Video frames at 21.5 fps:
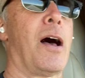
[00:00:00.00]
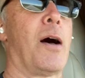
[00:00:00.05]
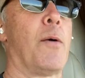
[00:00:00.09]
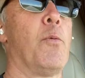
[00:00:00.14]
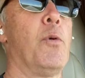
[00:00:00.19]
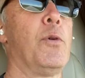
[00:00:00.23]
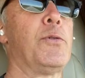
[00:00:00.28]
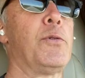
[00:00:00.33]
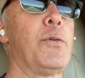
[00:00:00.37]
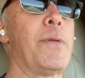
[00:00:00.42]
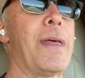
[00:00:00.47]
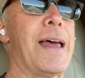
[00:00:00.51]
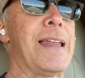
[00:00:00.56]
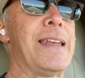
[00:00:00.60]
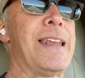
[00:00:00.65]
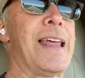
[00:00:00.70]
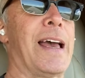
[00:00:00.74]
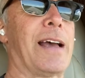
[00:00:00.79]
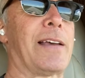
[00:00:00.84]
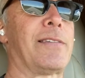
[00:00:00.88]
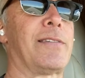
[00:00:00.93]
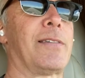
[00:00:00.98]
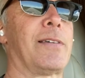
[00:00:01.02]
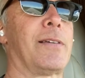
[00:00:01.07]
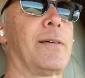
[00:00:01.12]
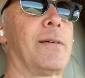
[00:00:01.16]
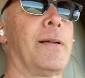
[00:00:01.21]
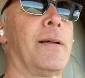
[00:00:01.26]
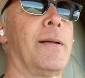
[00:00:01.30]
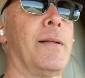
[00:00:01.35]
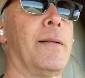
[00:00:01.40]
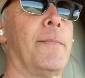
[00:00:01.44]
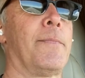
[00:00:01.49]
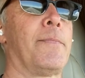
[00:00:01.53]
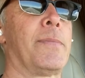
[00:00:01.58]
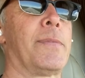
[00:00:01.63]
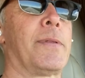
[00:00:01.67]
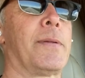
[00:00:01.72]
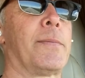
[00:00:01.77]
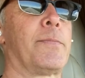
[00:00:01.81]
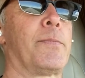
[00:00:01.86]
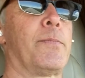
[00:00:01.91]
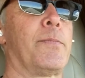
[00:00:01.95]
we'll do that next.
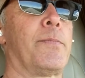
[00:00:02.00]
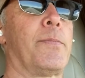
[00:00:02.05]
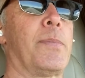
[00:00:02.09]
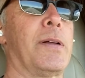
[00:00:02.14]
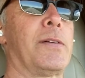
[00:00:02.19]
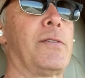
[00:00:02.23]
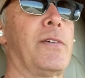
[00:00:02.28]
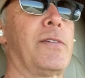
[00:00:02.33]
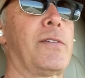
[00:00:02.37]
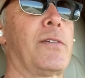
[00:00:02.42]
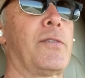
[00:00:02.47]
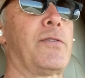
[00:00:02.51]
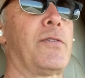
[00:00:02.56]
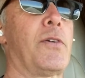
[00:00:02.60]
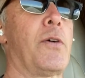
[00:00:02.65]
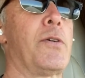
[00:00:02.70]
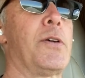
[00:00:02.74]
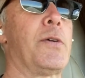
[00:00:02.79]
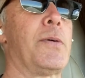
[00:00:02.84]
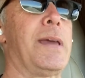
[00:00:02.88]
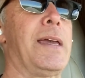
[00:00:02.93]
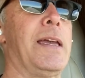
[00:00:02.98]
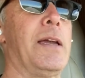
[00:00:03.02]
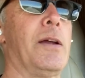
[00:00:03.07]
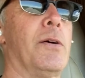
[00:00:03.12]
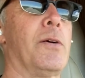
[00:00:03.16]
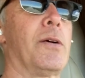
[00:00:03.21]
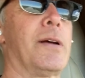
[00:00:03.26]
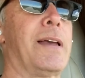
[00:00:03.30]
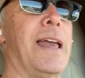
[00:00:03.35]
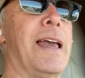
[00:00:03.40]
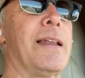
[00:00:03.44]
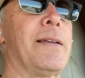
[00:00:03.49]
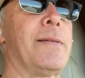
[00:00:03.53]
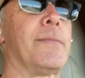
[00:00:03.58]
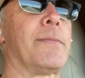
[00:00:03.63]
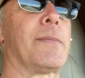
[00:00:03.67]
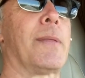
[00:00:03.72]
But just to show you here again,